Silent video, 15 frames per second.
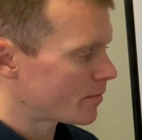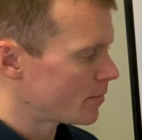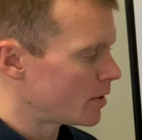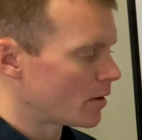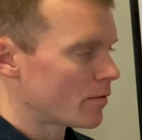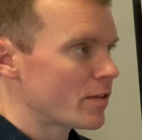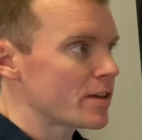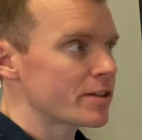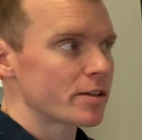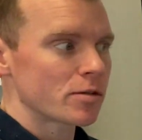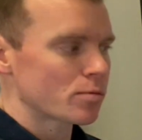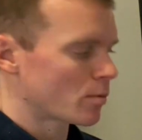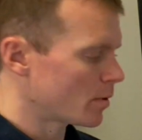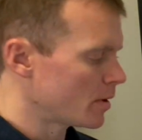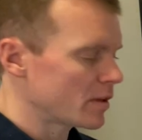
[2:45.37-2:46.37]
This
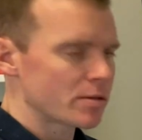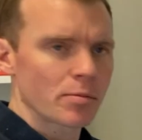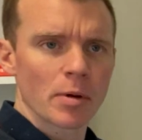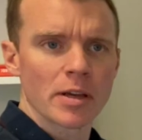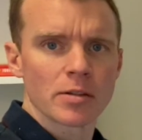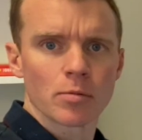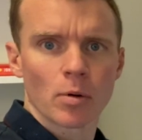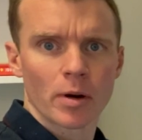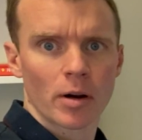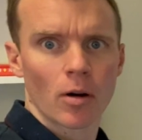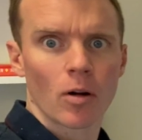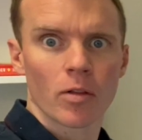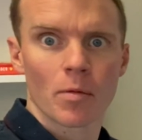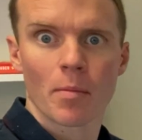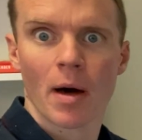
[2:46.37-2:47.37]
is where
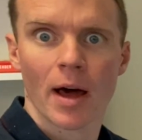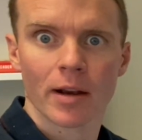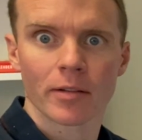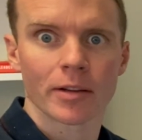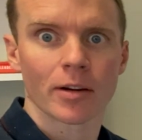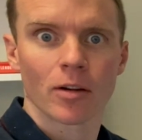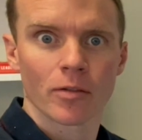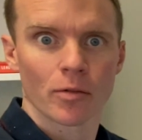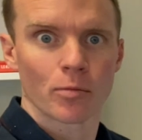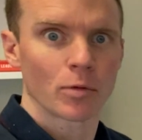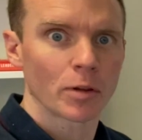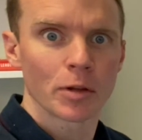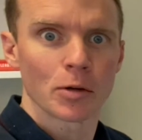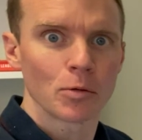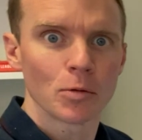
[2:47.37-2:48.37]
all the modeling, all the
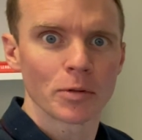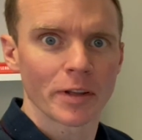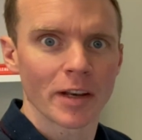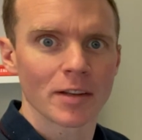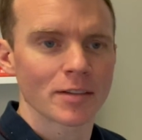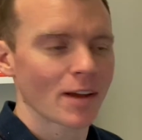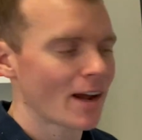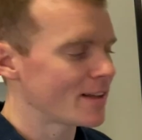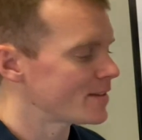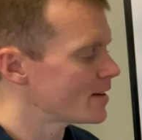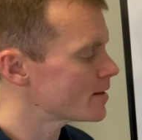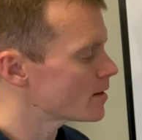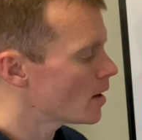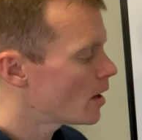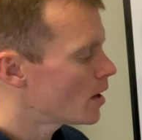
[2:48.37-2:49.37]
really cool data science
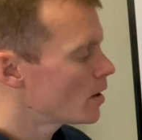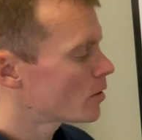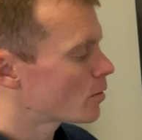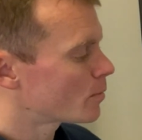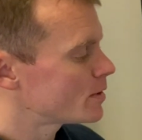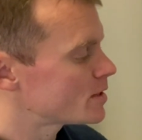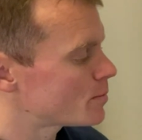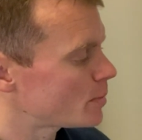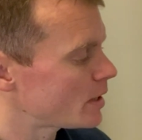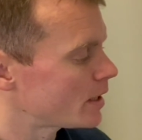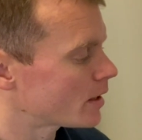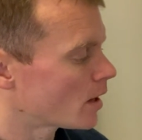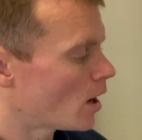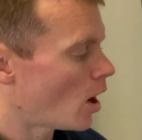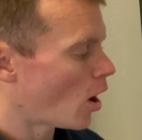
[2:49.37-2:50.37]
is. The reason
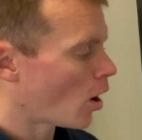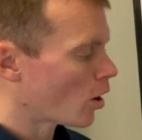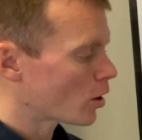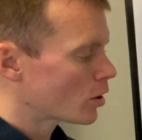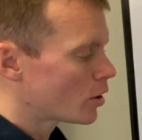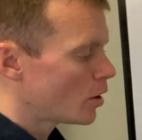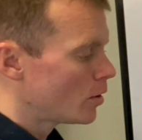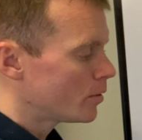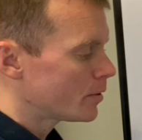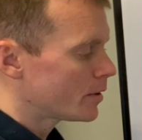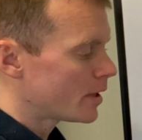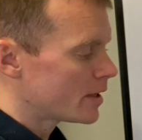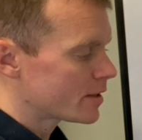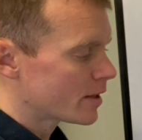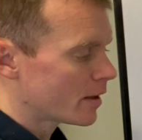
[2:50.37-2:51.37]
being, our code
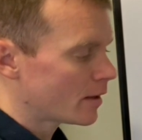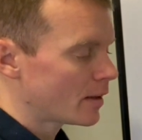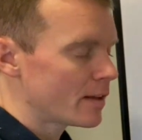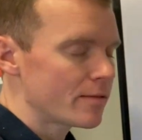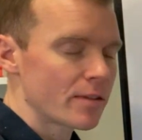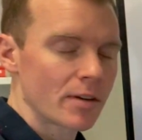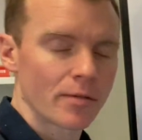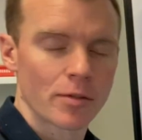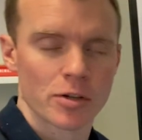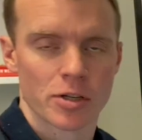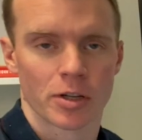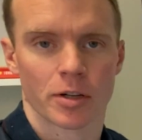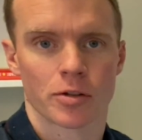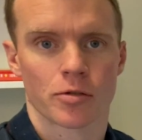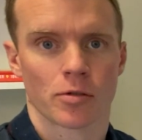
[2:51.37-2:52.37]
is going to live in a version
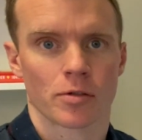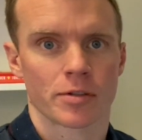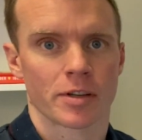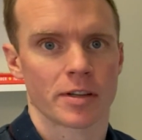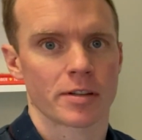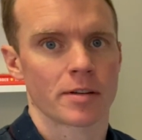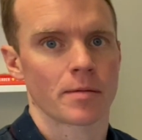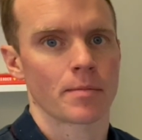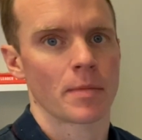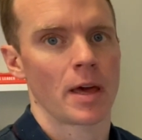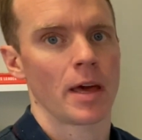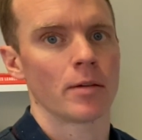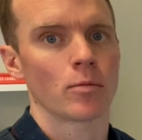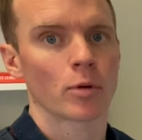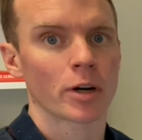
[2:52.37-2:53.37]
control system,
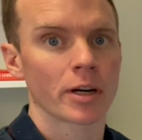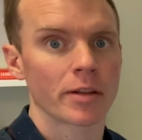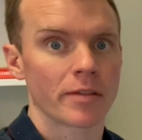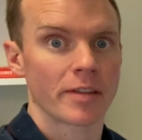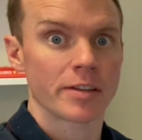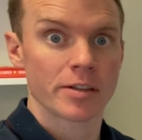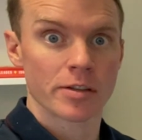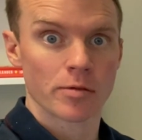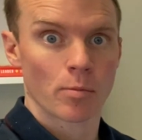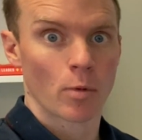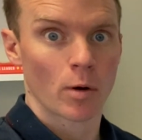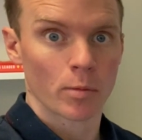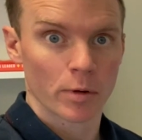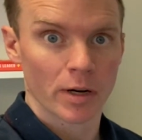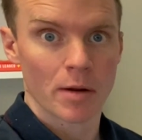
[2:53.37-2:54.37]
and this is
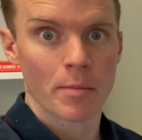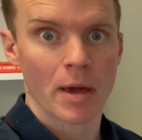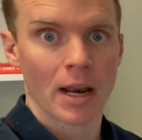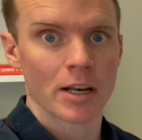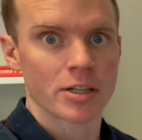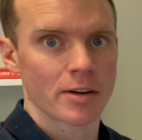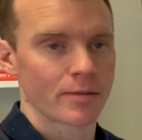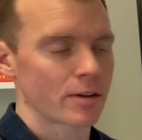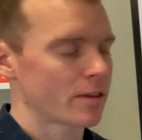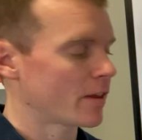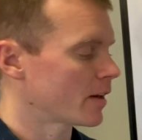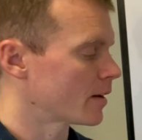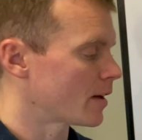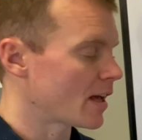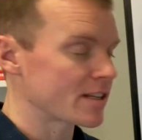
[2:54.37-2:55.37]
where we're going to manage
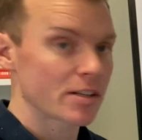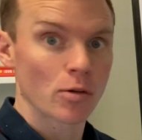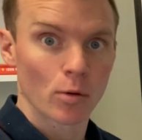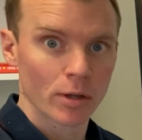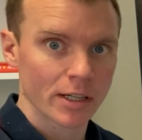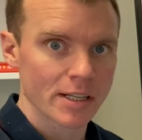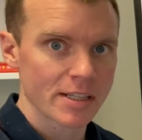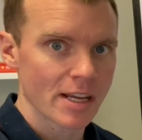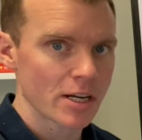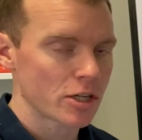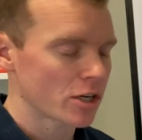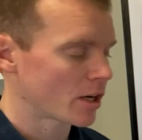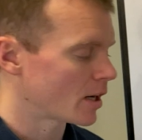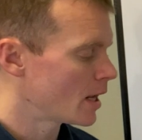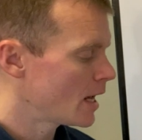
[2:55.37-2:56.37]
everything as an
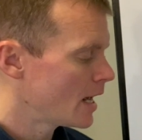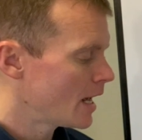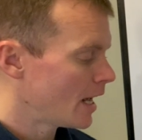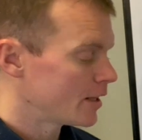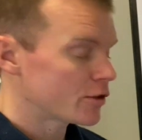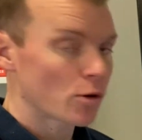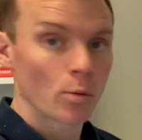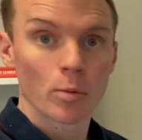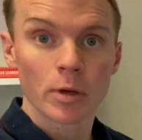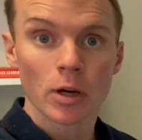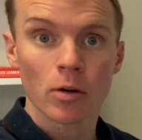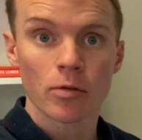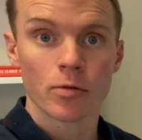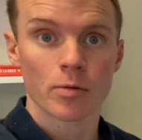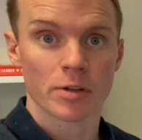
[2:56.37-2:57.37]
organization. And so when we
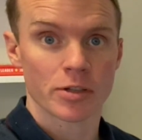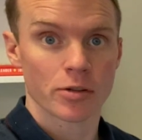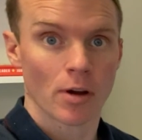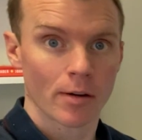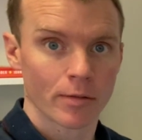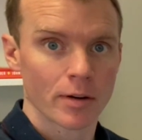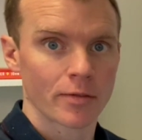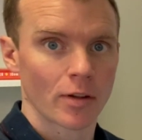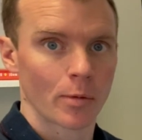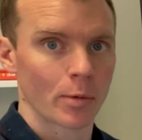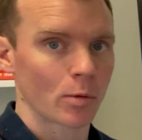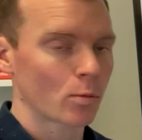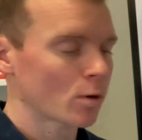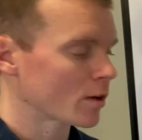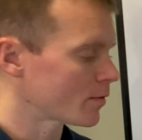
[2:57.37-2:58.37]
go through a software
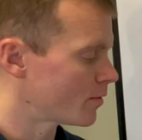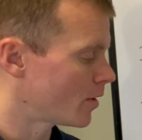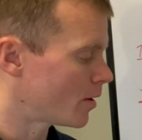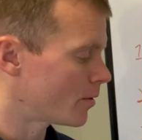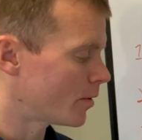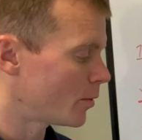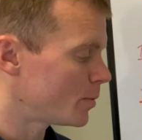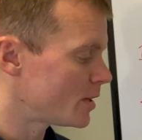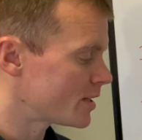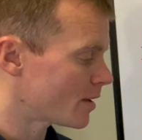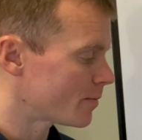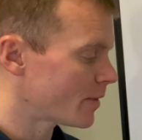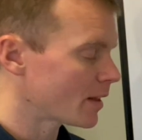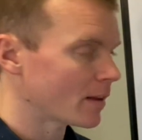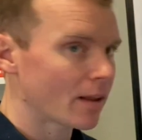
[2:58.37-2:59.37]
development workflow, it'll be
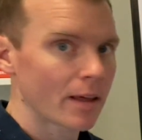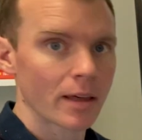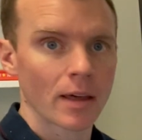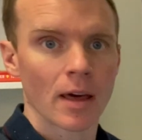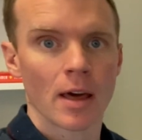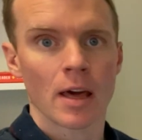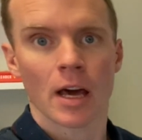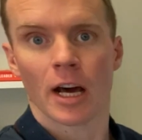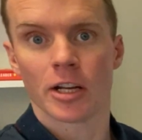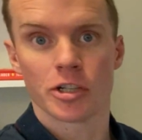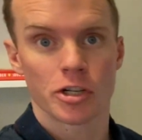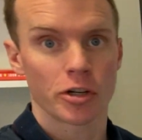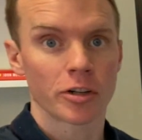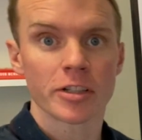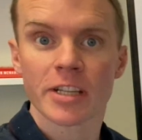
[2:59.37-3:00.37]
something like a
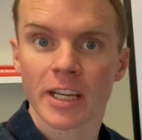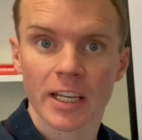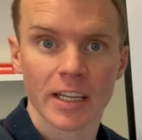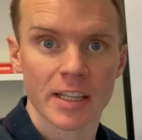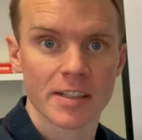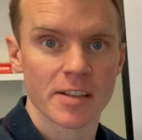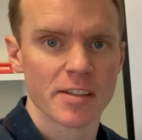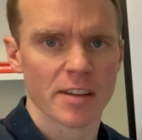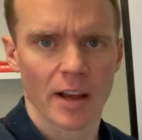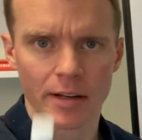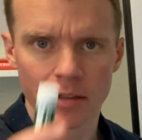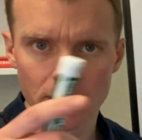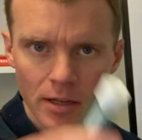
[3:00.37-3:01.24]
Jira ticket gets assigned.